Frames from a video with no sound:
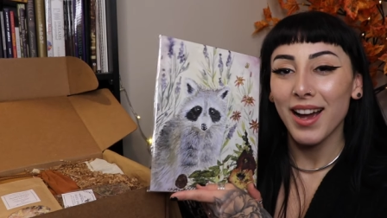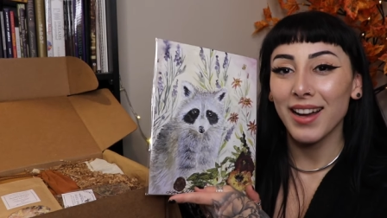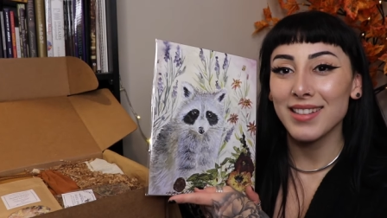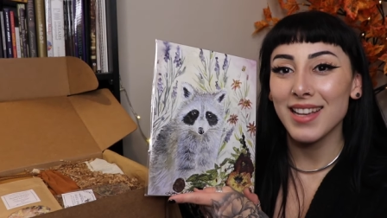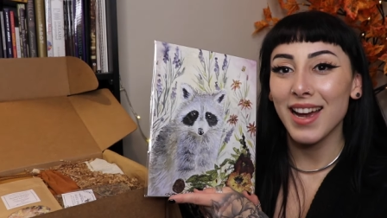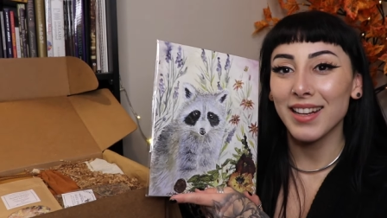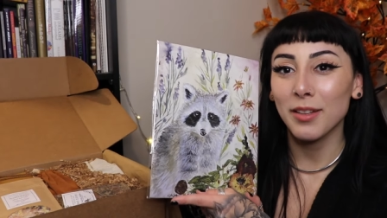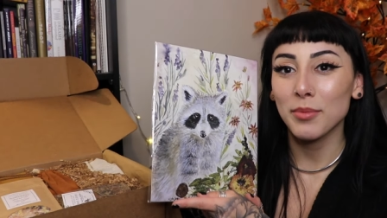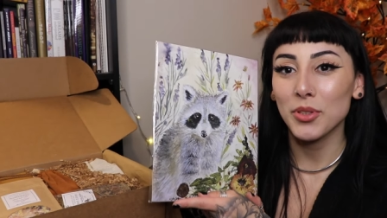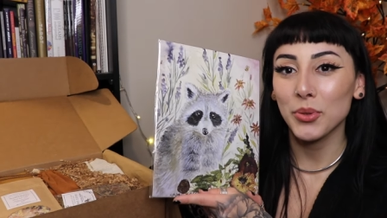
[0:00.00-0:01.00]
I get to add
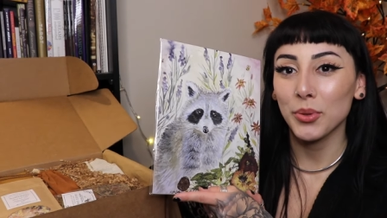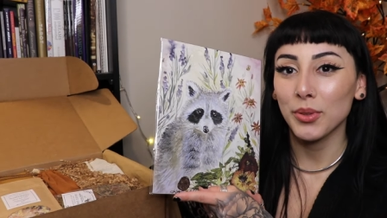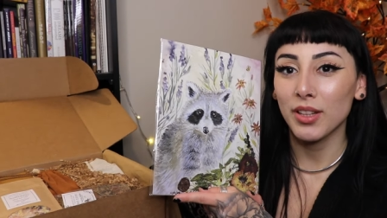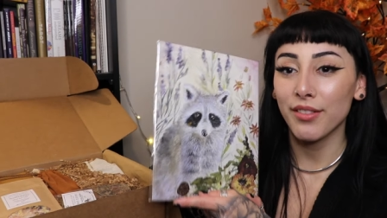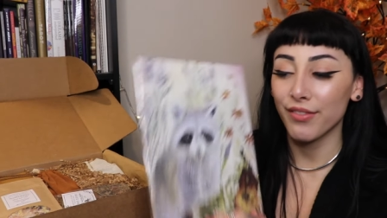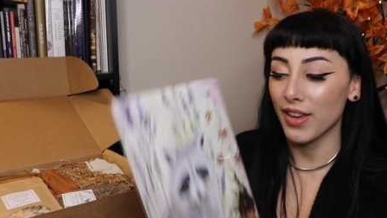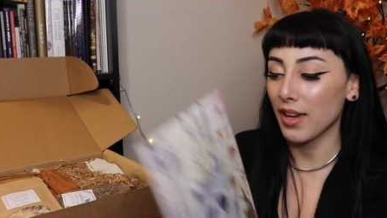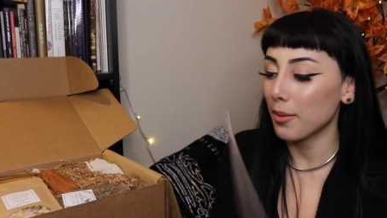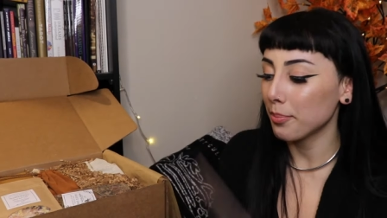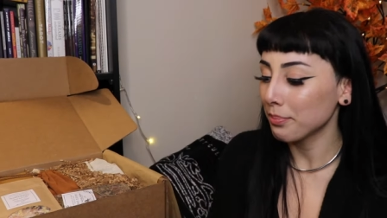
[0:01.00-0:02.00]
him to the
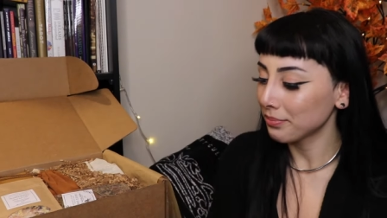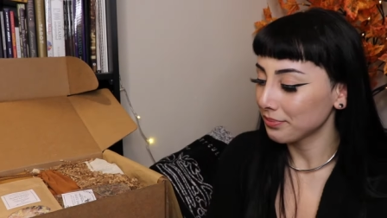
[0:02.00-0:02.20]
fam.